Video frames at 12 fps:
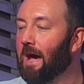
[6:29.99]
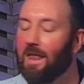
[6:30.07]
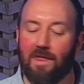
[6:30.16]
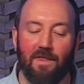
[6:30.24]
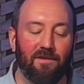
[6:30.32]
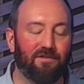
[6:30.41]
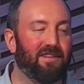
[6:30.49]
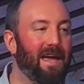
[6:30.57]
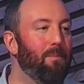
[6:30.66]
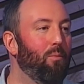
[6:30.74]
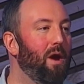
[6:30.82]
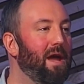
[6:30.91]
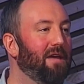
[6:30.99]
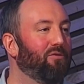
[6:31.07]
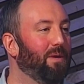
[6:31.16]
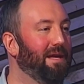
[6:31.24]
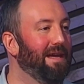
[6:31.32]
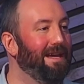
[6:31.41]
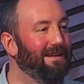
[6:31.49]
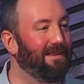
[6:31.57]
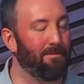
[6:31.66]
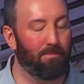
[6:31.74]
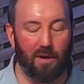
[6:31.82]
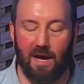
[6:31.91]
And in the same way, as we
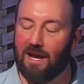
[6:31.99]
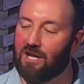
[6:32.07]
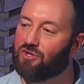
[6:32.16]
eat the bread